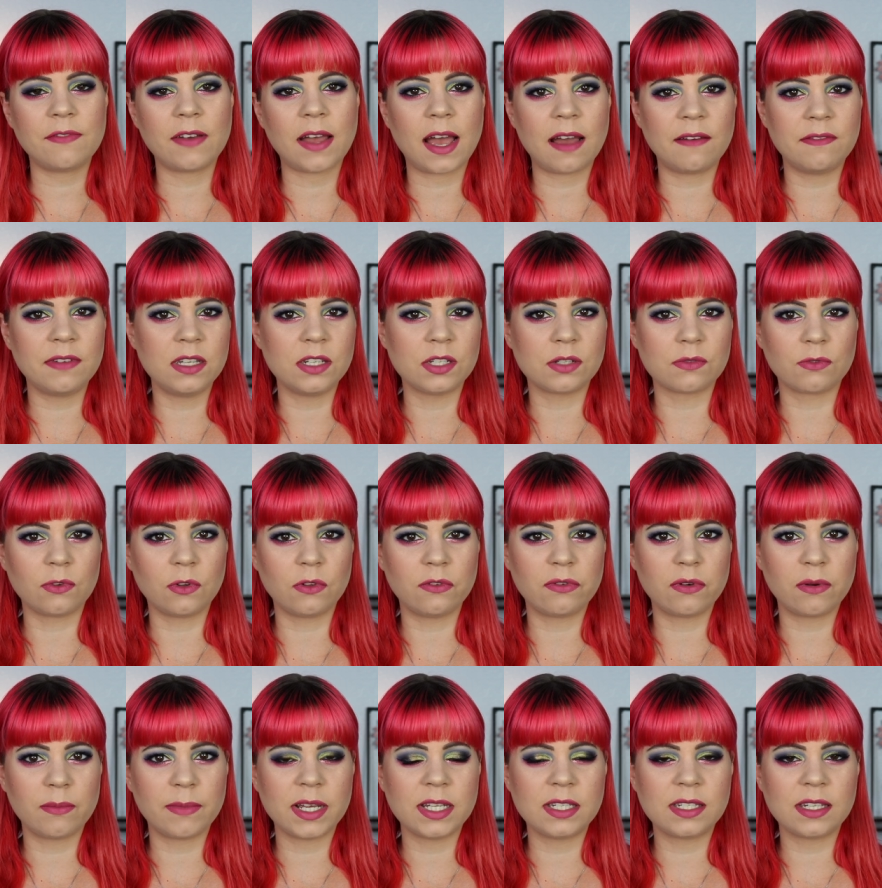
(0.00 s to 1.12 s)
of have this rule
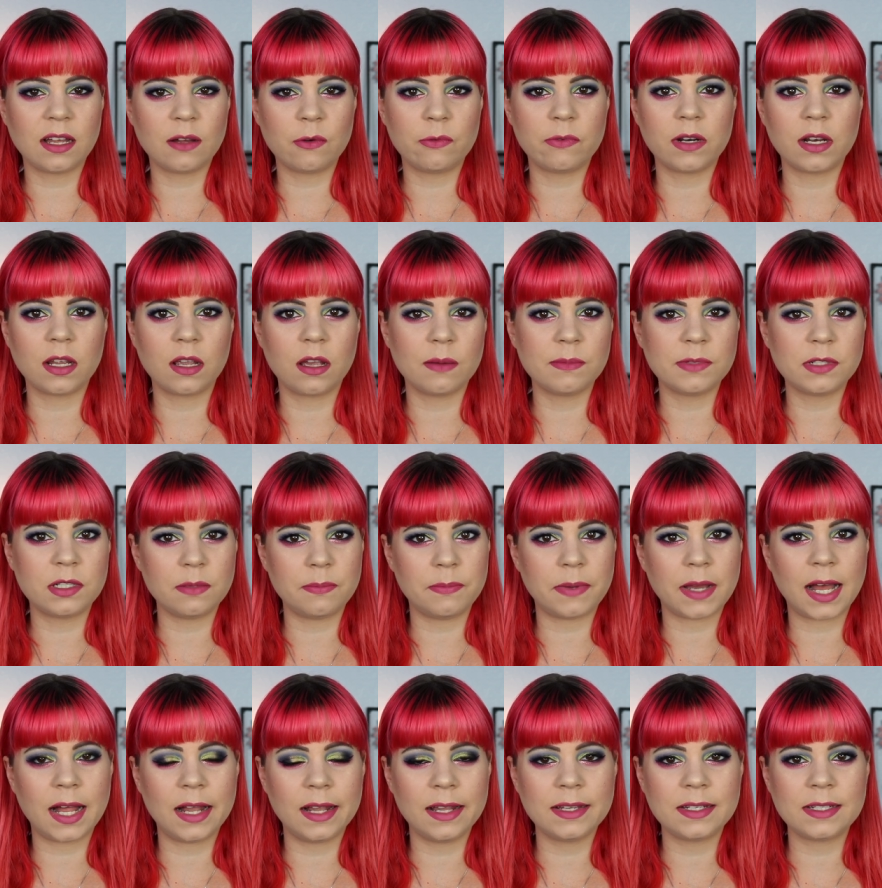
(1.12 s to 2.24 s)
for myself when it comes to
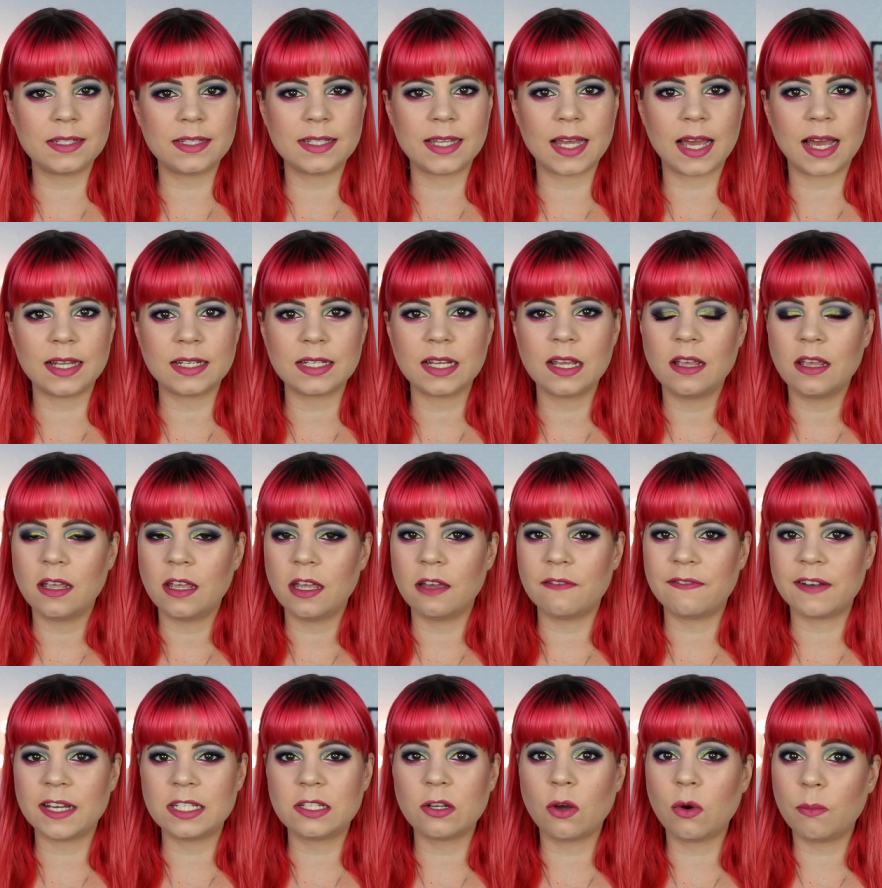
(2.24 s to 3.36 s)
palettes that
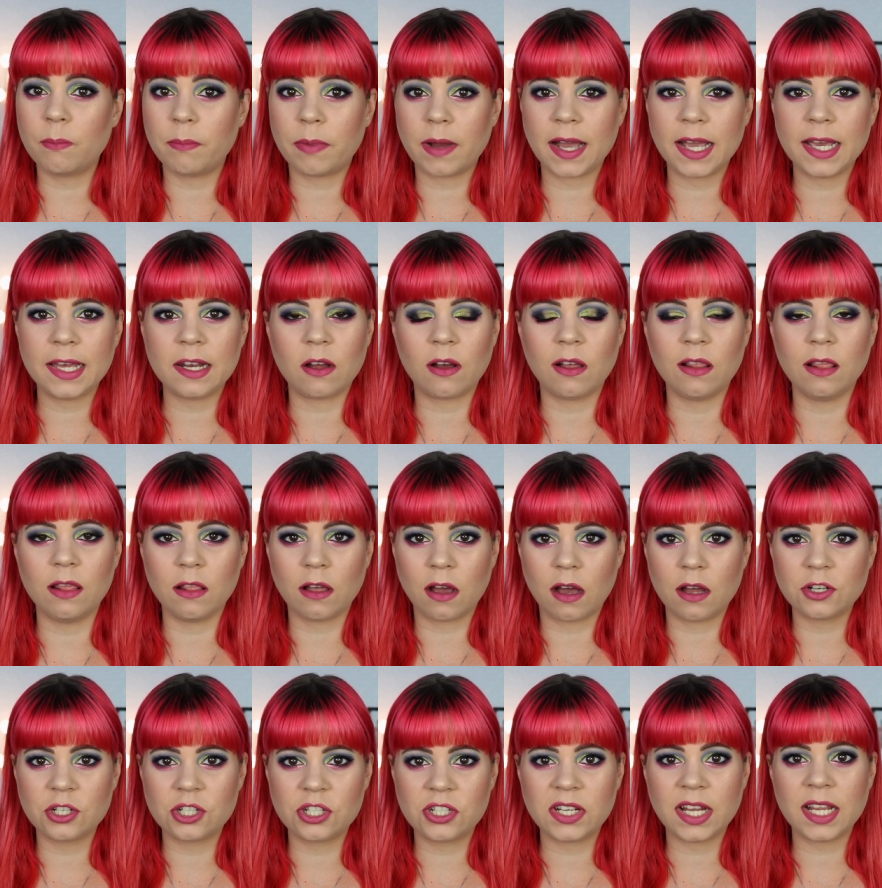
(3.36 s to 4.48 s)
if I don't buy it on
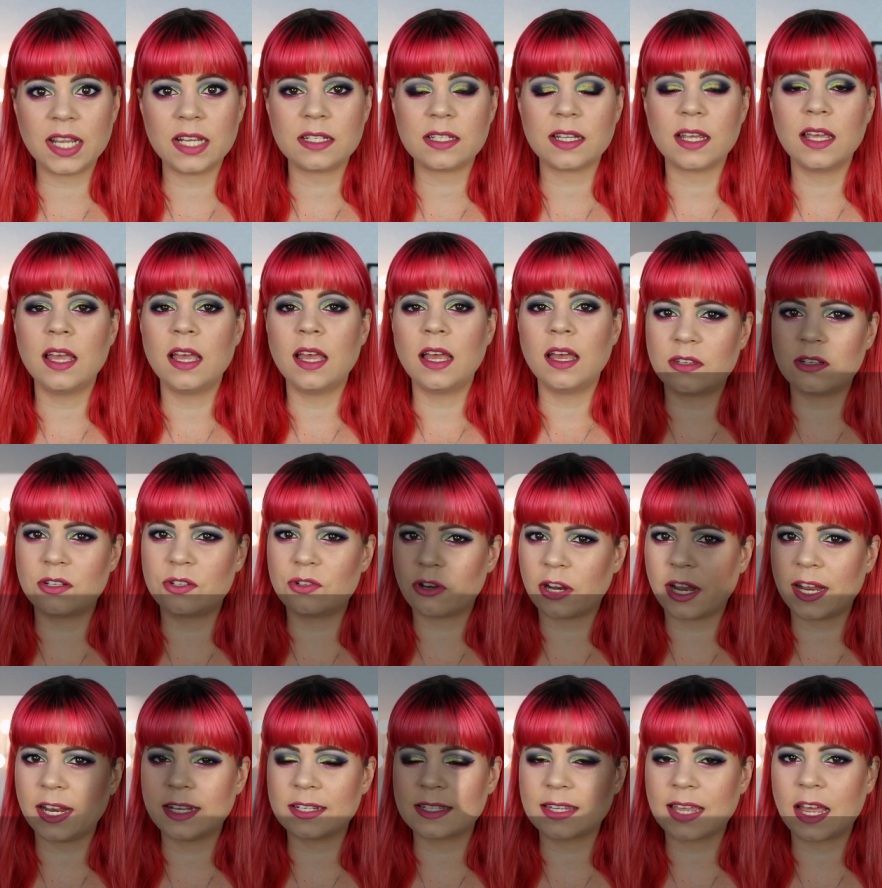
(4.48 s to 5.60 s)
launch date, the
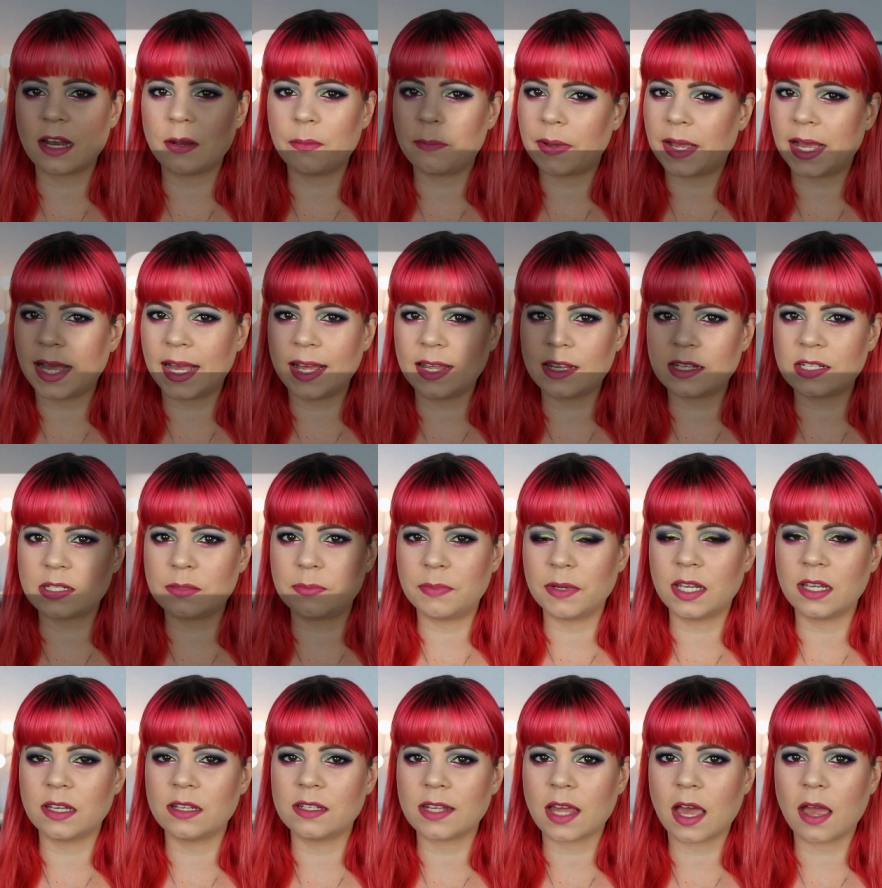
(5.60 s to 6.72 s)
train has kind of passed
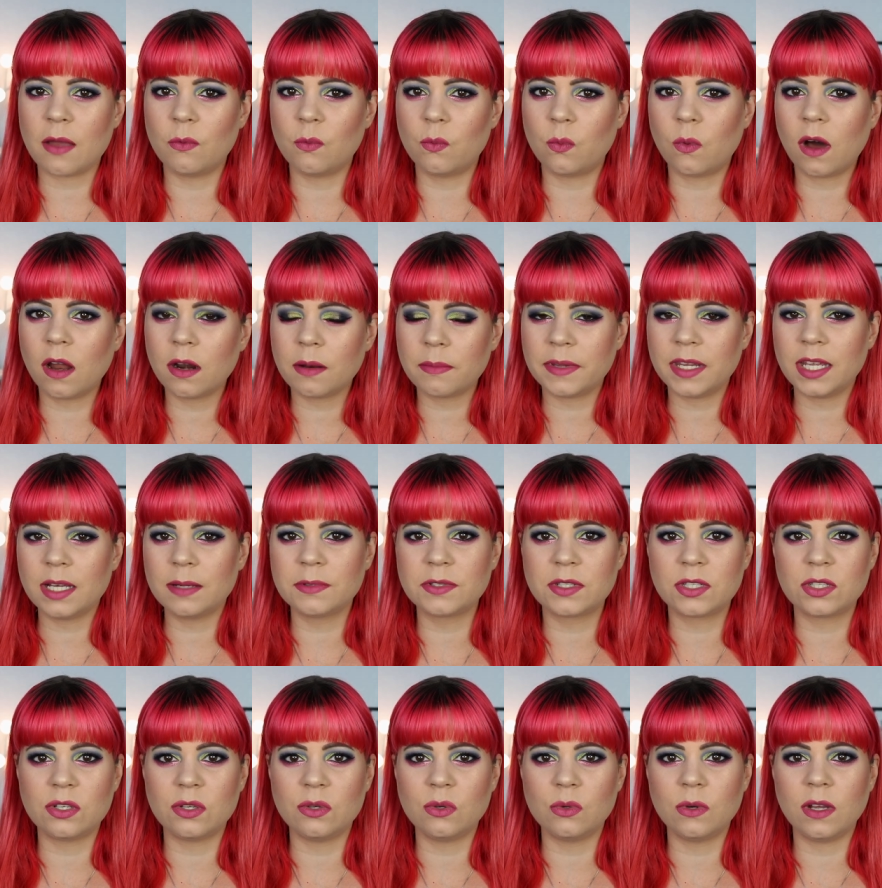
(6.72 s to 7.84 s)
because I want to be able
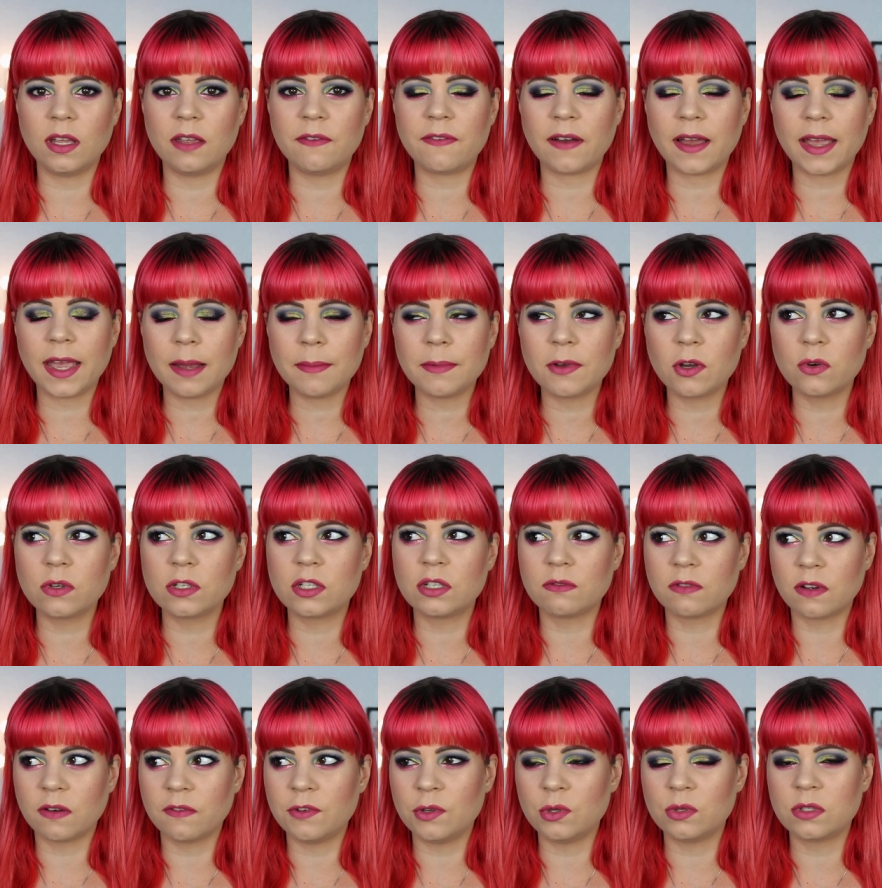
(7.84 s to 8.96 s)
to, if I am going to
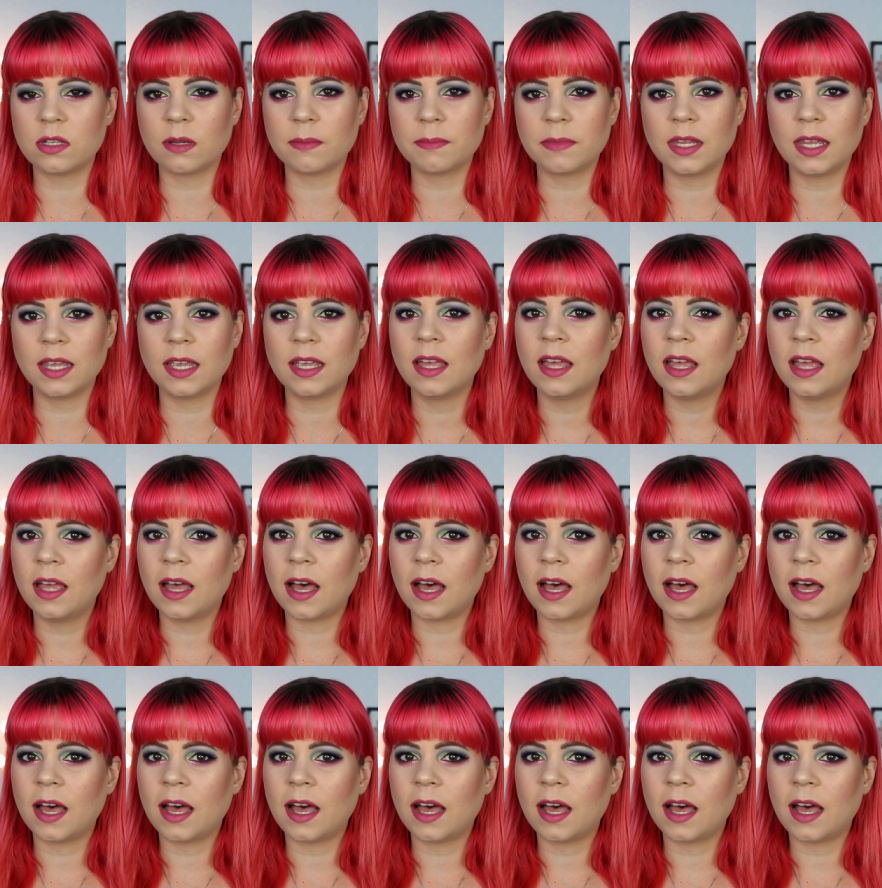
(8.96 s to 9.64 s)
review something,